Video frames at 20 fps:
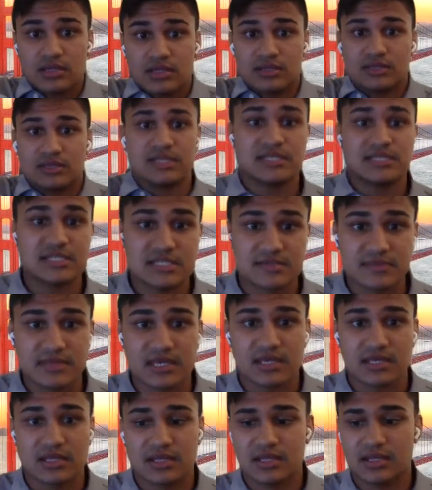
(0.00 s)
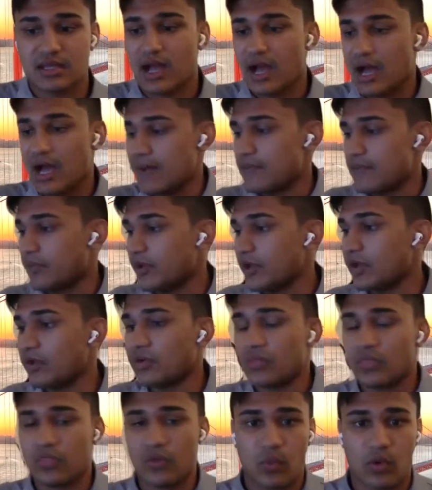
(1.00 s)
this is me. I bring
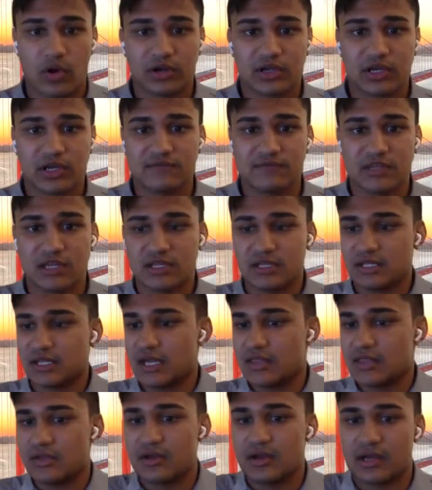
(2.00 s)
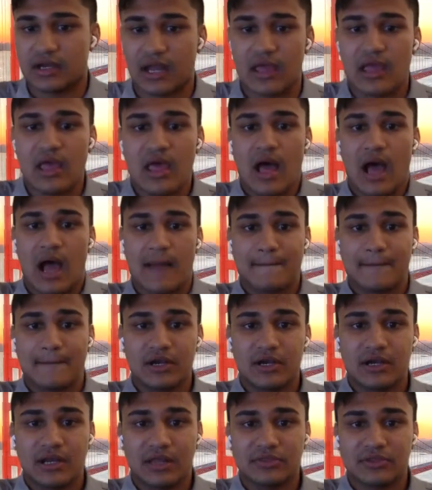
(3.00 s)
the work I've done together and I
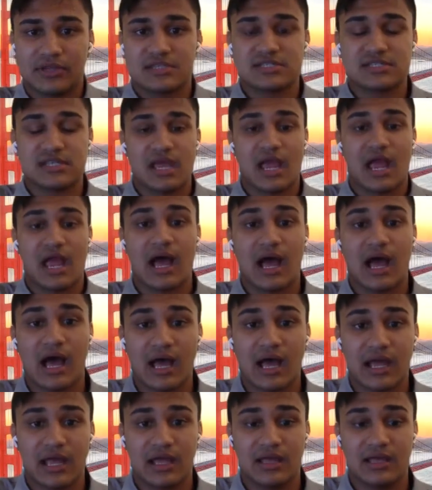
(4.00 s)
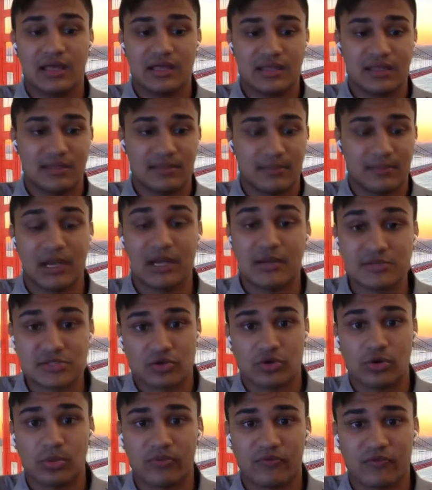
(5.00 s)
put it out there. I say, hi, my name is
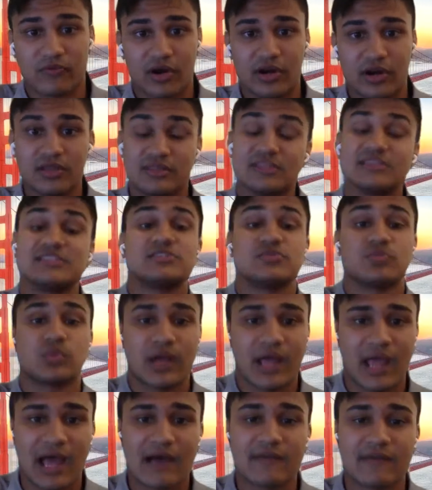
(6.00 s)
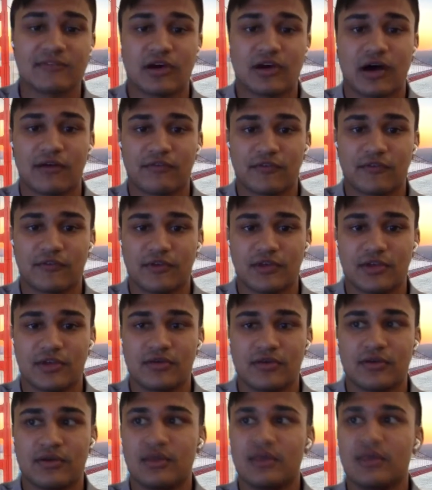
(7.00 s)
Akul Bavari. This is what I have to offer for
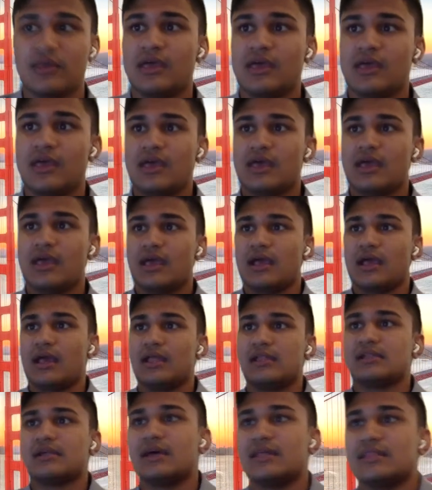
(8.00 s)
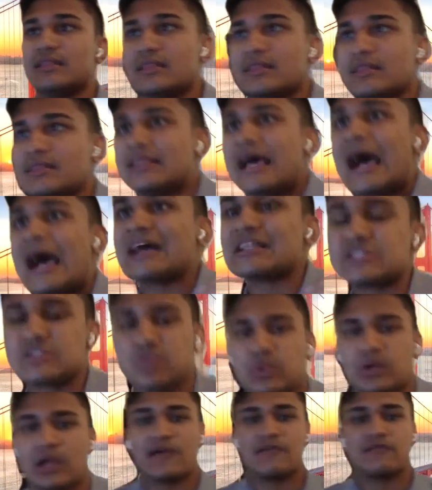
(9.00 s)
you. And
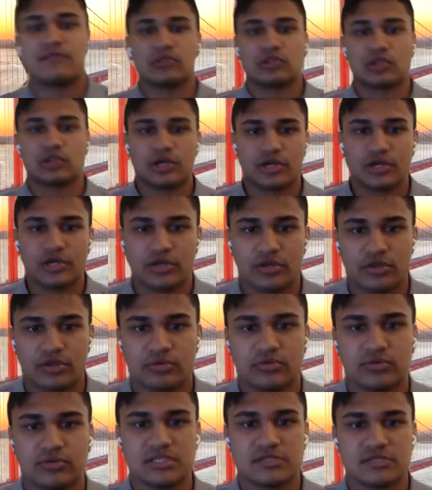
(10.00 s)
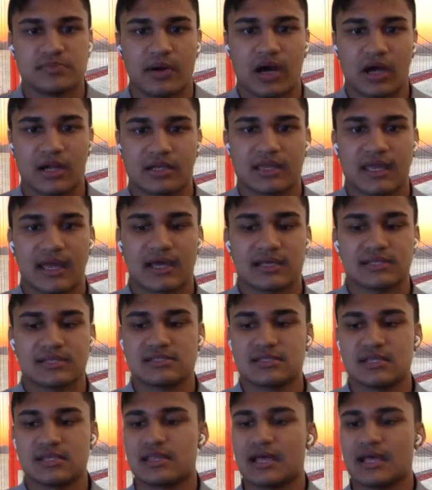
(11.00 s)
that's what I've learned through these
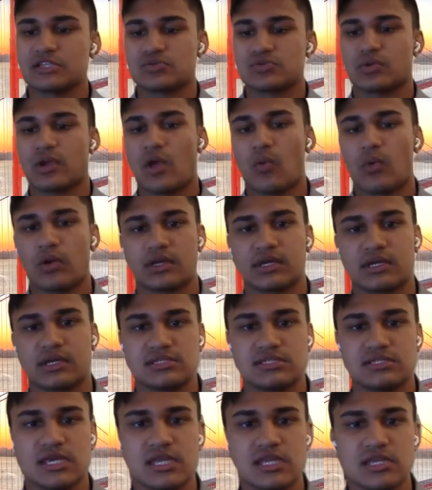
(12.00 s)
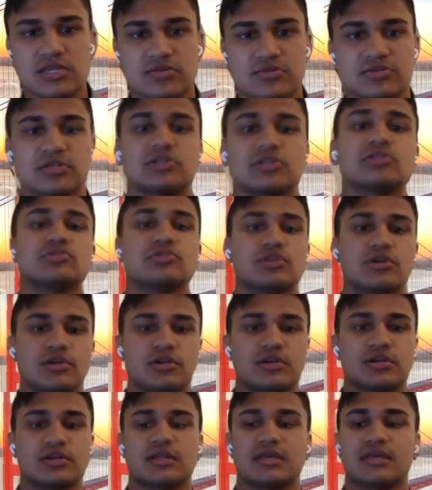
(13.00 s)
podcasts. And that's what I want to continue to
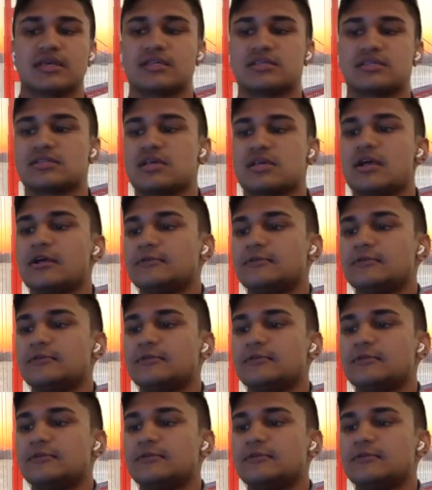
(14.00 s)
learn is